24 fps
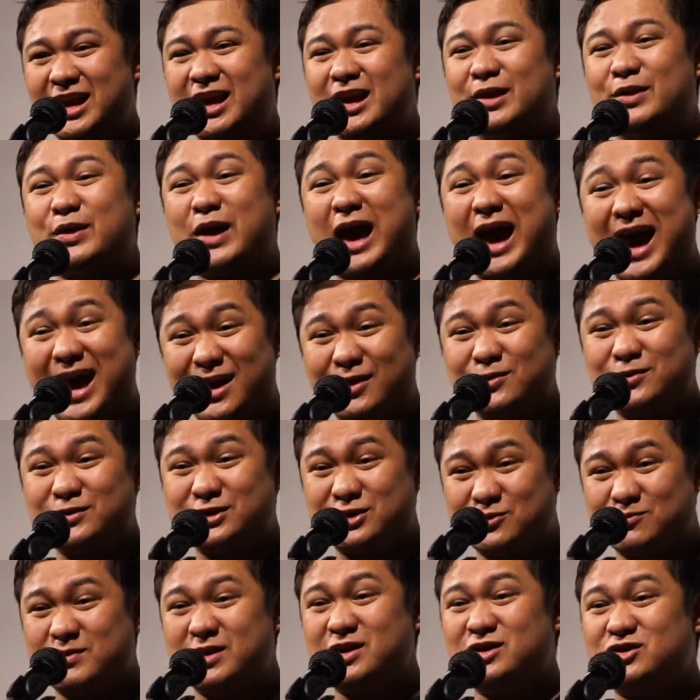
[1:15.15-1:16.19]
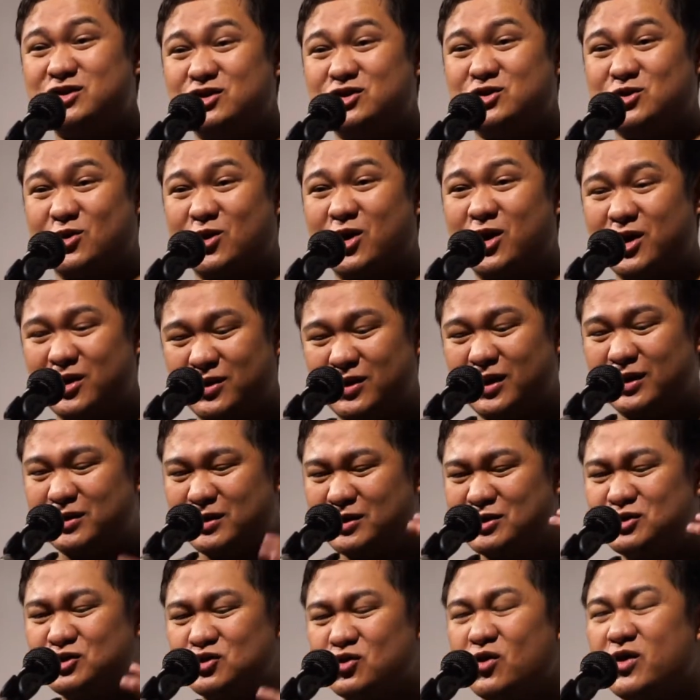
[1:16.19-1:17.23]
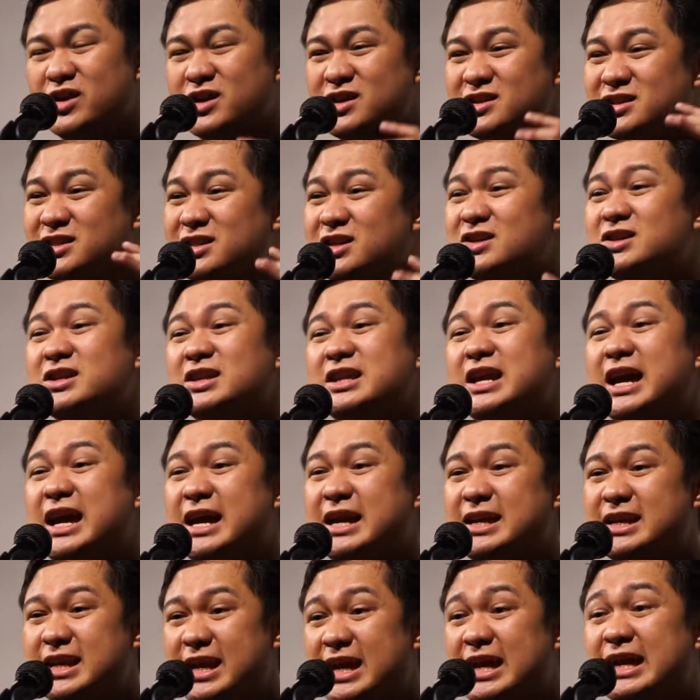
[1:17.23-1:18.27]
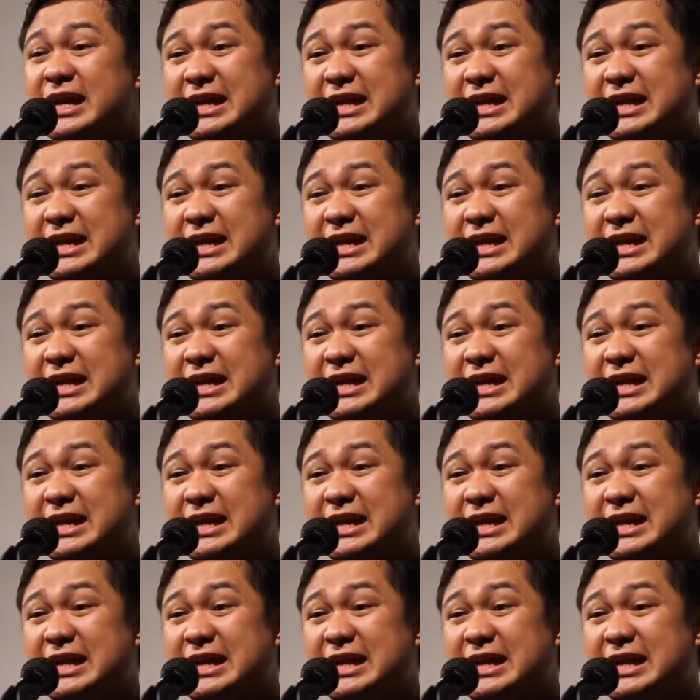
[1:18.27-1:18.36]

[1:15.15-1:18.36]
The adults made sure that the joy is contained